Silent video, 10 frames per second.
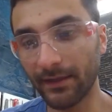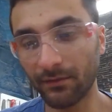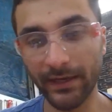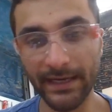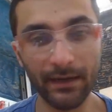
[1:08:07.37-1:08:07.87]

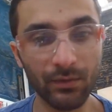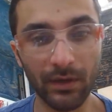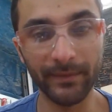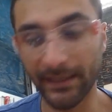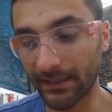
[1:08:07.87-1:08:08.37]
right now you want
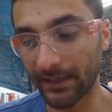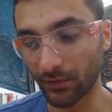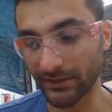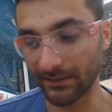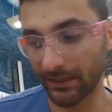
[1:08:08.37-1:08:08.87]
me to hit on more
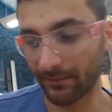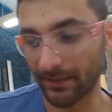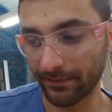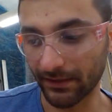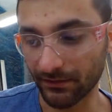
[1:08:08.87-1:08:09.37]
deeply, I'm
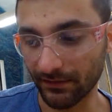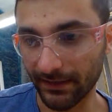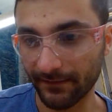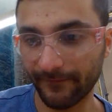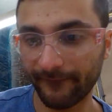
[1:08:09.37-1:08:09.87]
happy to do that.
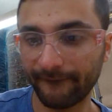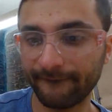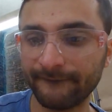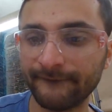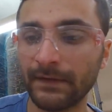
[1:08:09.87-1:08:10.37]

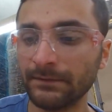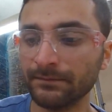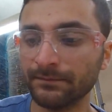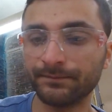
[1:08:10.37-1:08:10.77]
Yeah, I was going